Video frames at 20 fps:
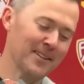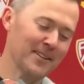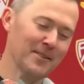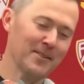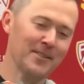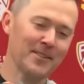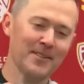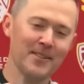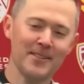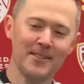we'll
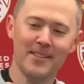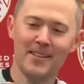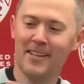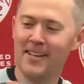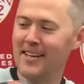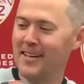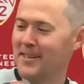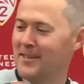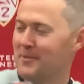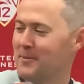get
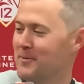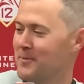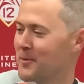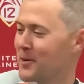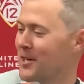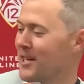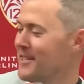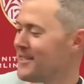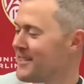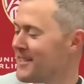
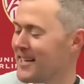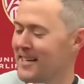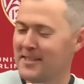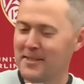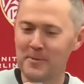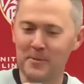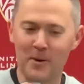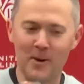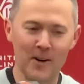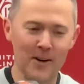to that
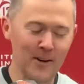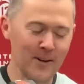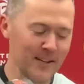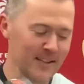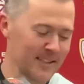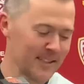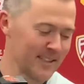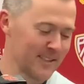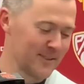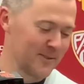tomorrow, I
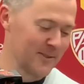guess,